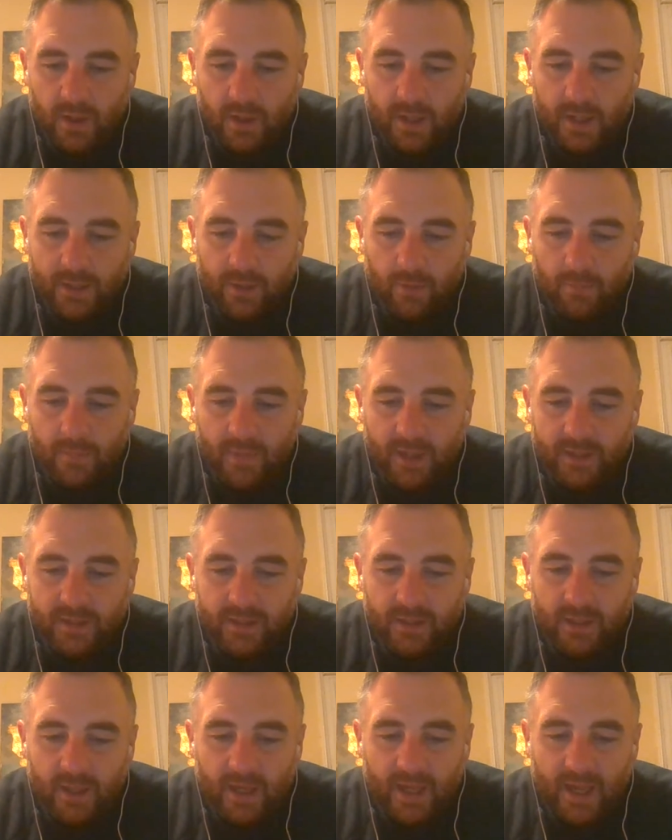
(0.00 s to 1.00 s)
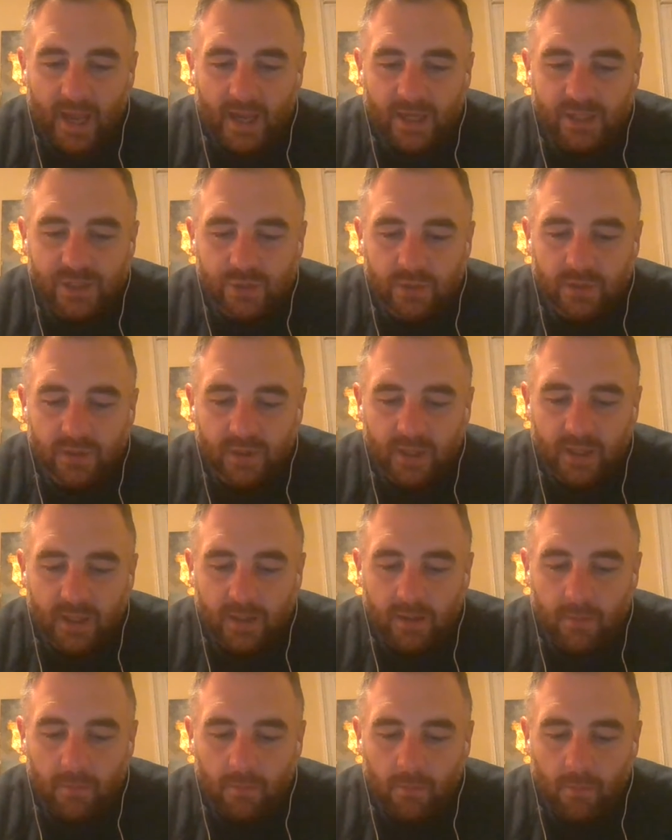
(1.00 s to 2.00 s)
I don't mind it. I actually like
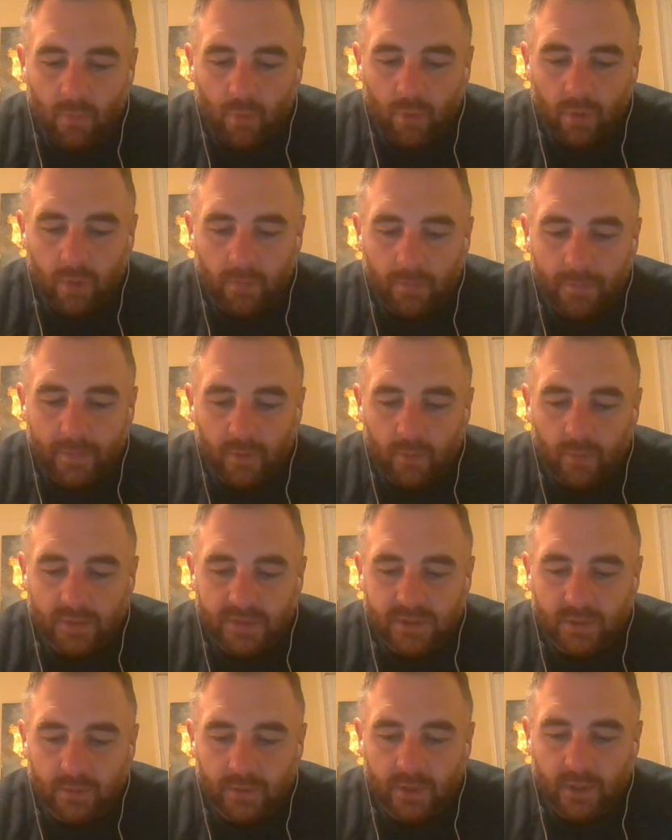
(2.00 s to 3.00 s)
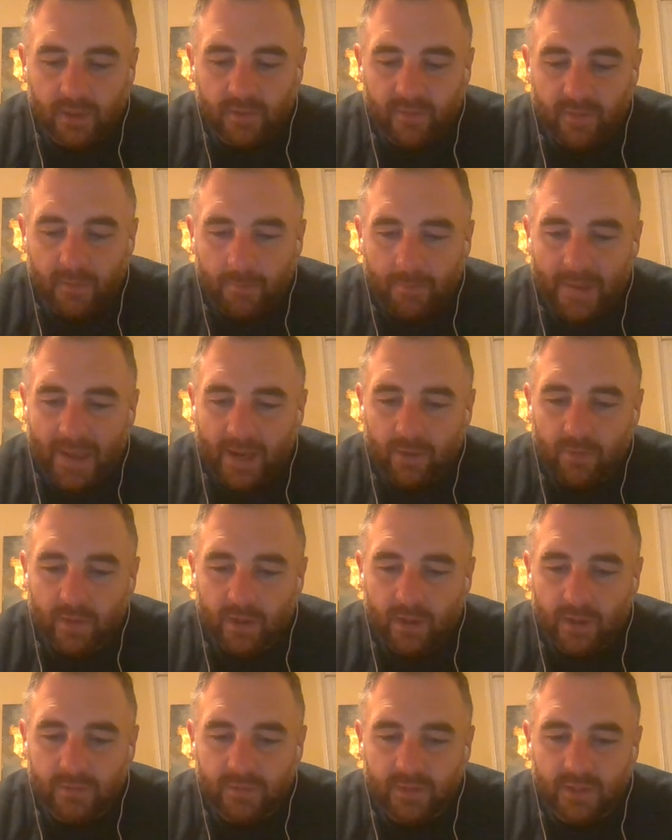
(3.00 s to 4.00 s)
more about what's going on in the
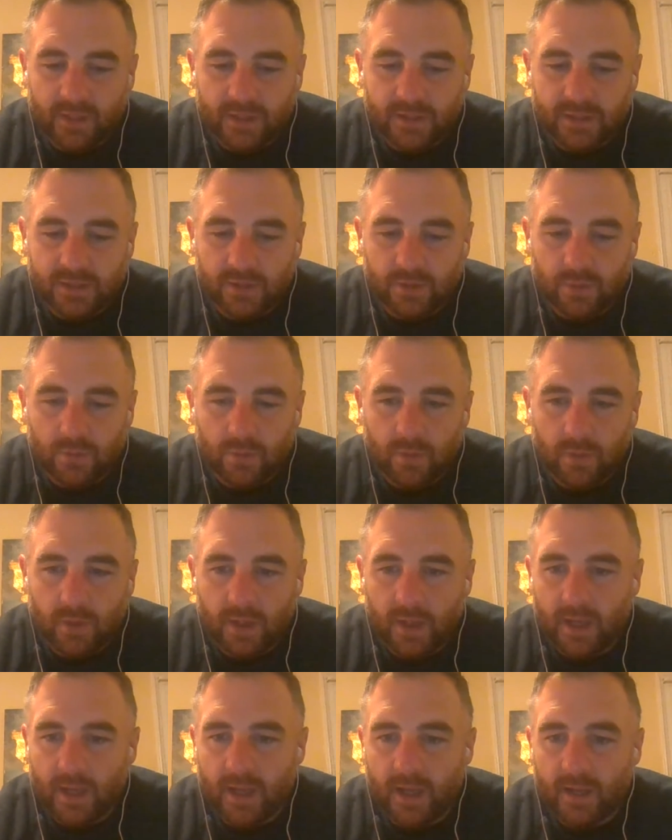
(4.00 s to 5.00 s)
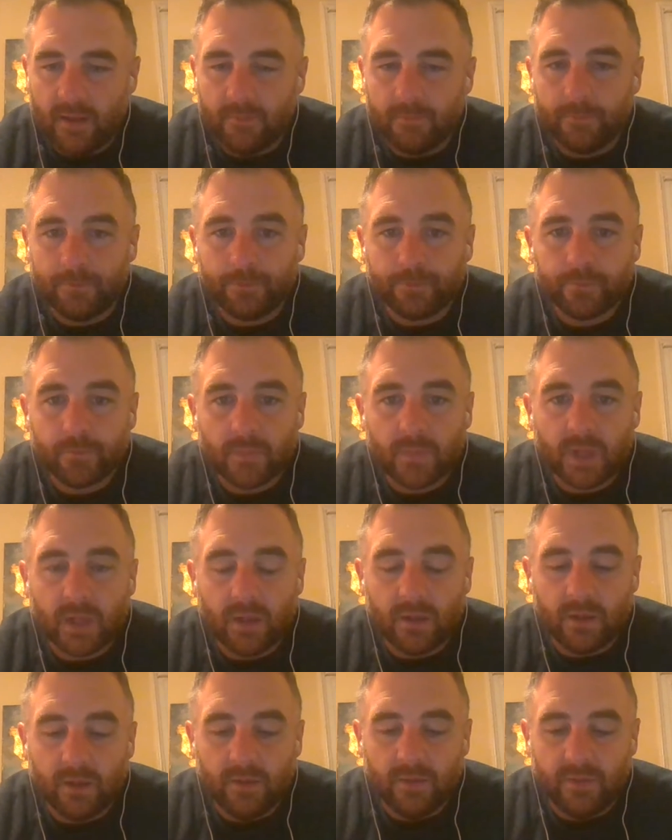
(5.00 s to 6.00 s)
background than I do um,
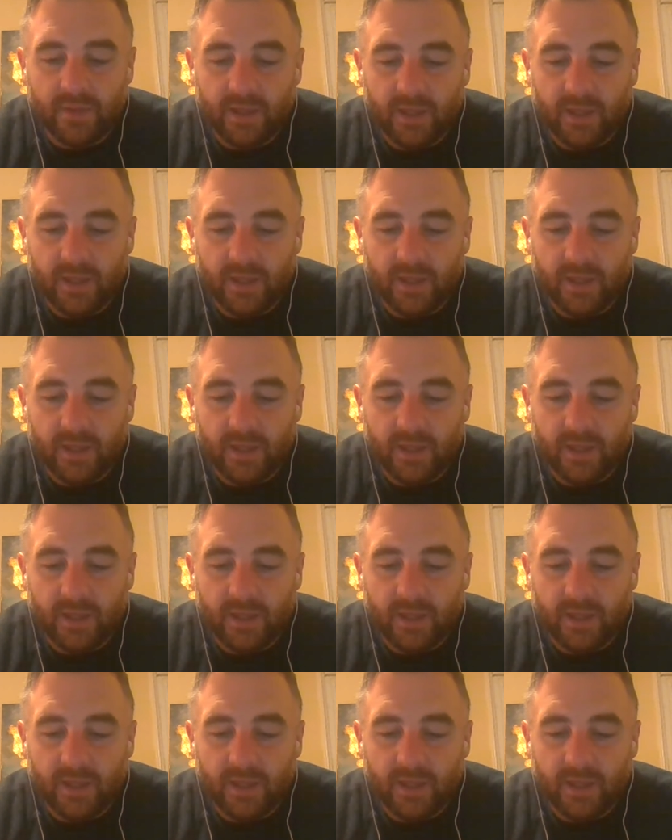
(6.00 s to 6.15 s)
the